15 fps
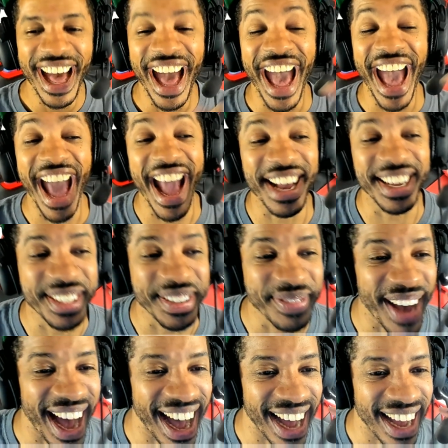
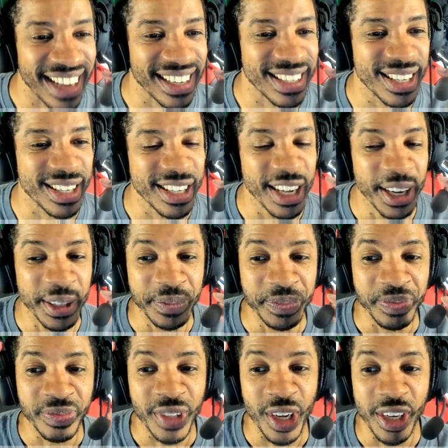Xbox,
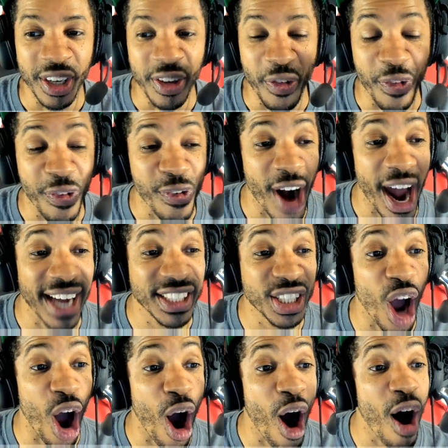fresh
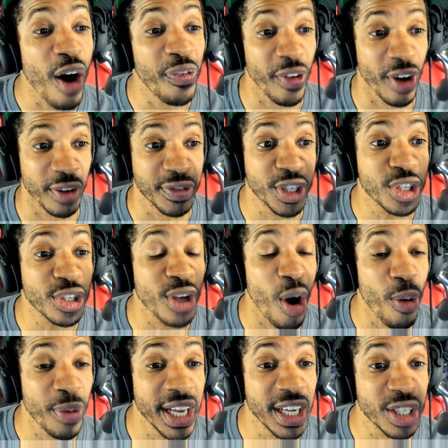off of
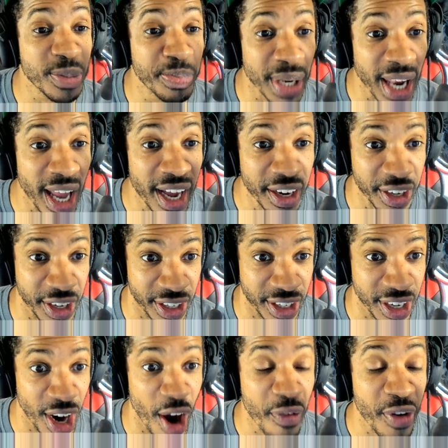Sony's blunder
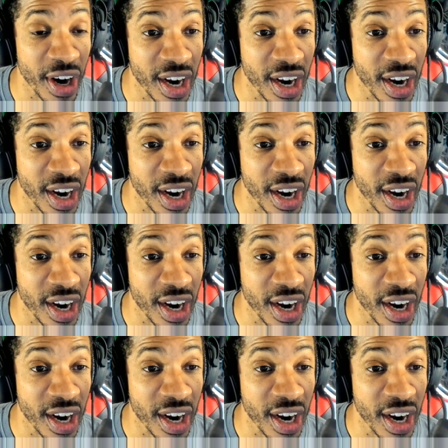of a...